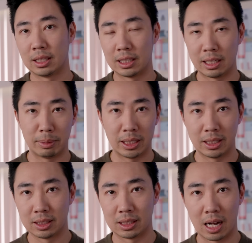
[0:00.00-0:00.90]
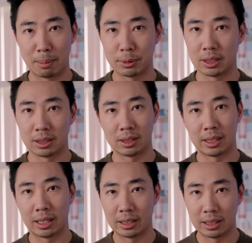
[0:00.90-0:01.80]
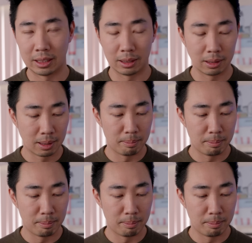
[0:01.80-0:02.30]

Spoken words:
and give me the synopsis and the